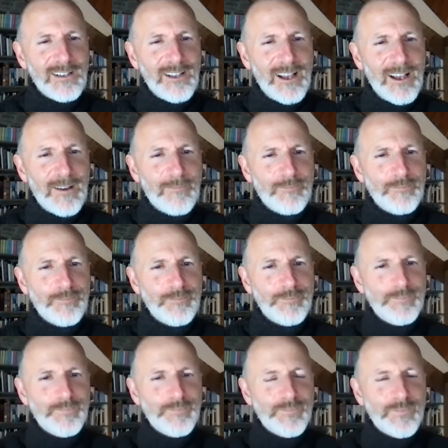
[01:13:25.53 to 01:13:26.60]
Um,
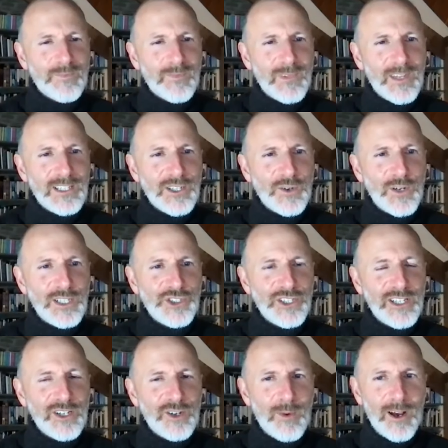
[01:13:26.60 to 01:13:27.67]
there's a
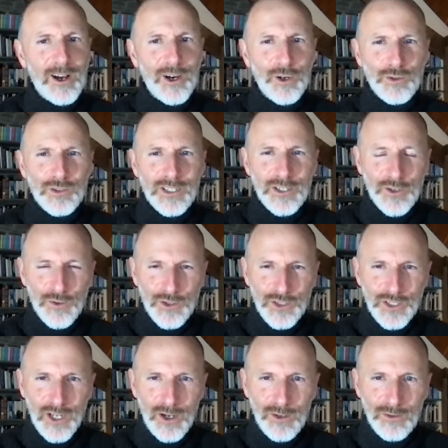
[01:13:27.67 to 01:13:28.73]
question here about old and new
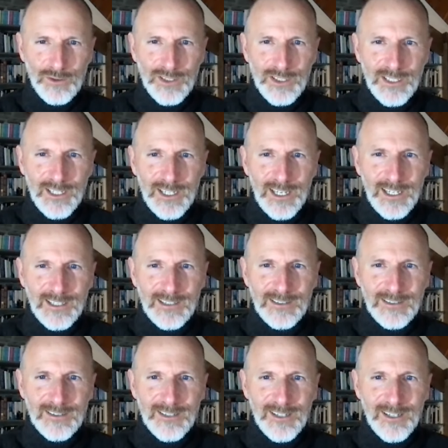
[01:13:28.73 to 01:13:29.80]
souls
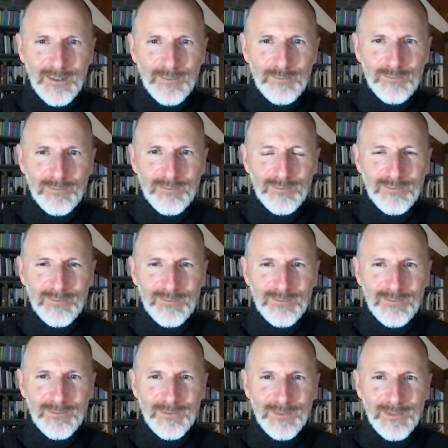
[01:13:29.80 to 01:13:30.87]
and, um,
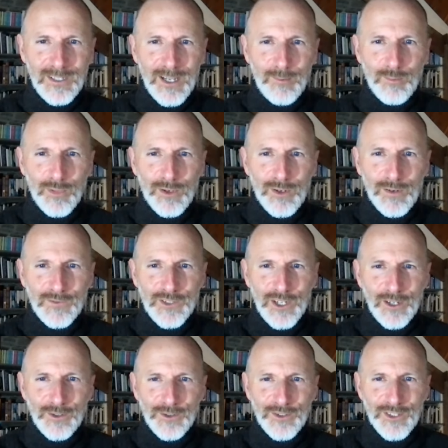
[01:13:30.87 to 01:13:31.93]
number of
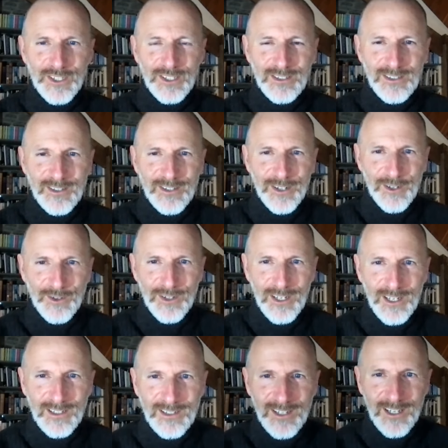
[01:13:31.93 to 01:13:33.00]
souls and, you know,
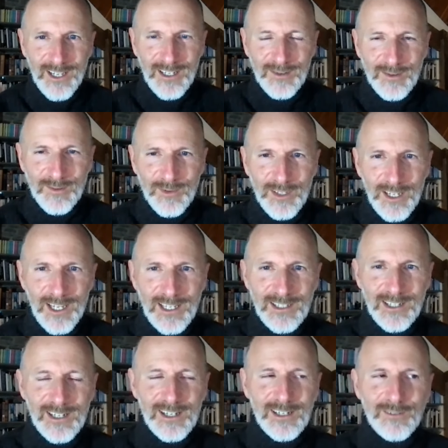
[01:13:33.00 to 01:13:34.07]
and, and,
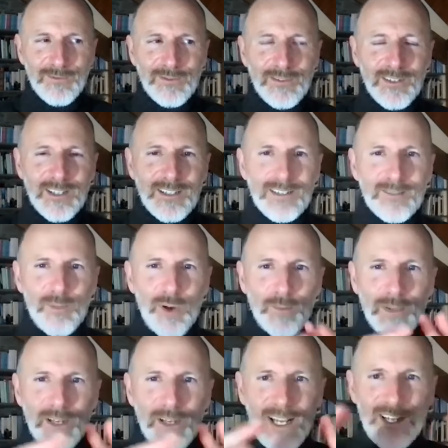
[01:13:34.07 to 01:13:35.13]
and kind of
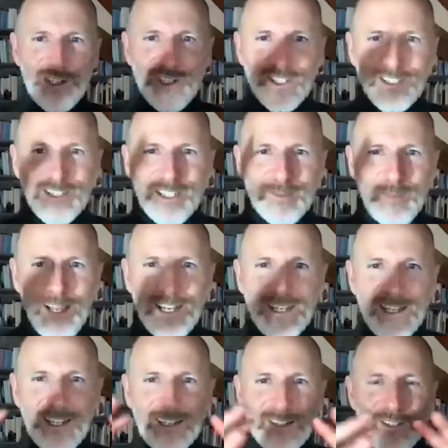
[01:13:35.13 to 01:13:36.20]
populations
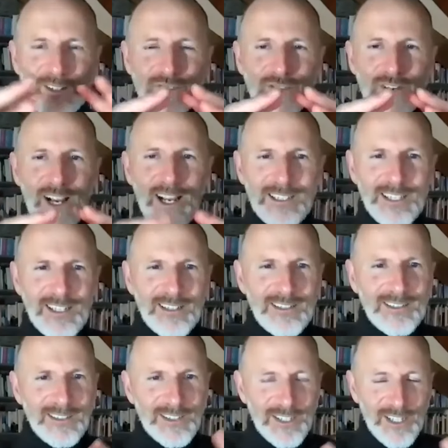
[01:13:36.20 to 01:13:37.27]
expanding and contracting.
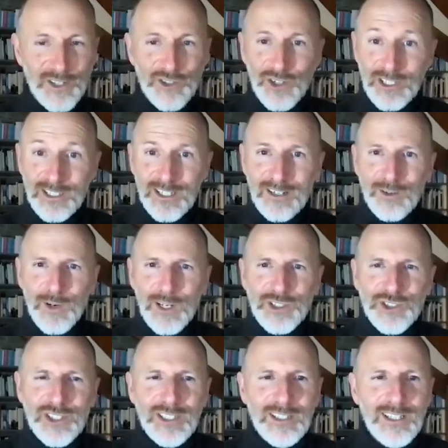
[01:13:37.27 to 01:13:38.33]
And it's an interesting
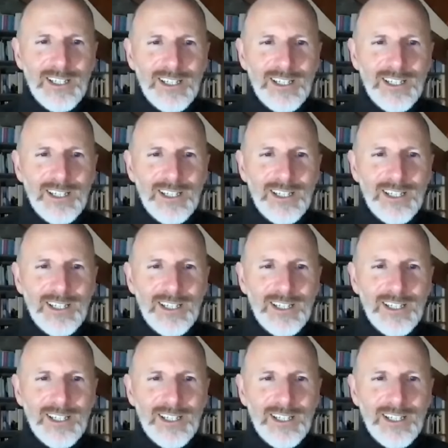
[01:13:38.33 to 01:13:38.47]
question.